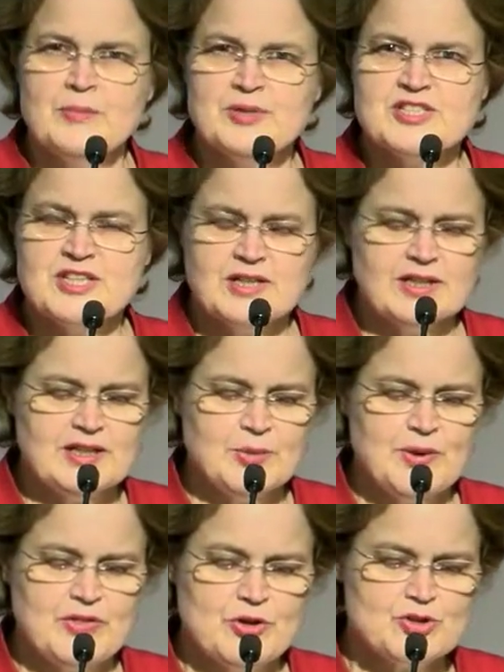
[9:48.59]
particularly
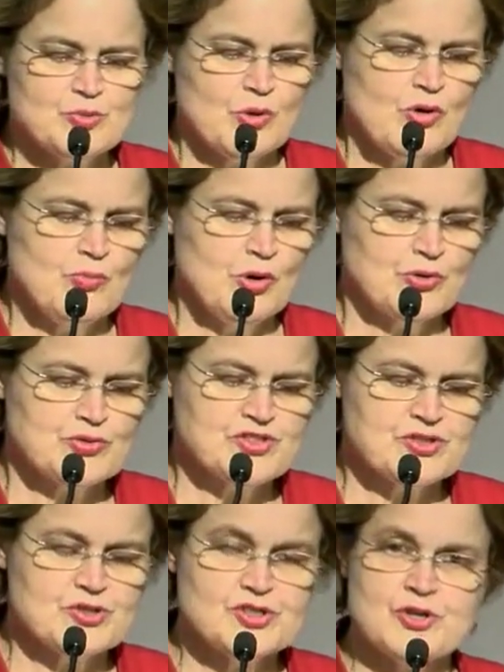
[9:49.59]
when those role
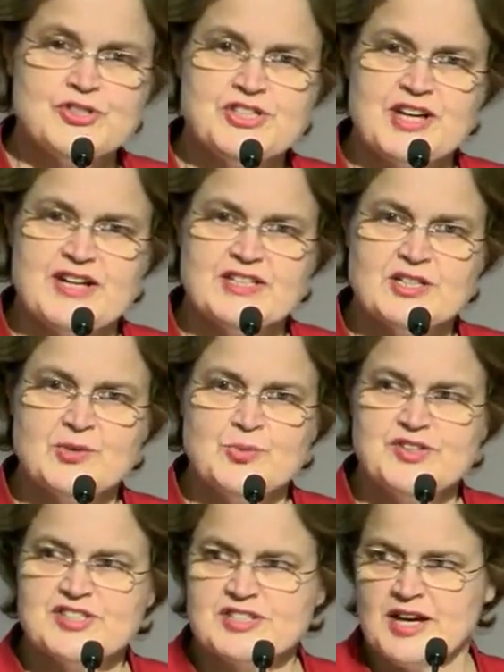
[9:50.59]
models are associated
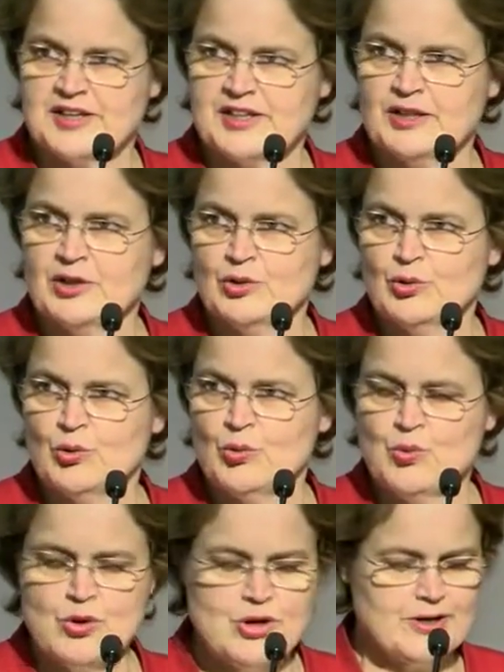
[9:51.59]
with study or
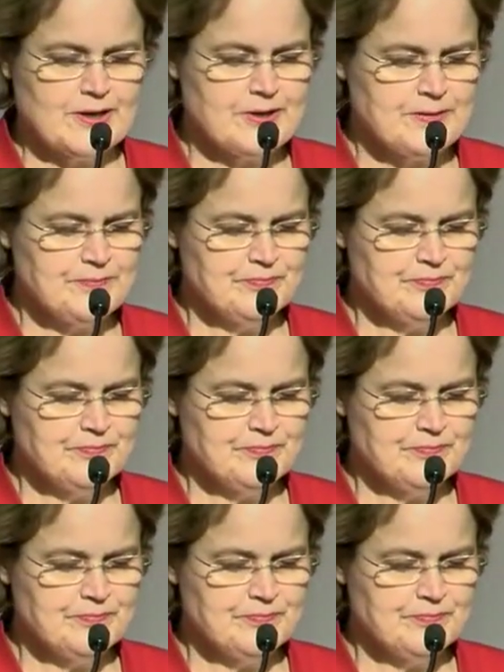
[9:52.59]
work.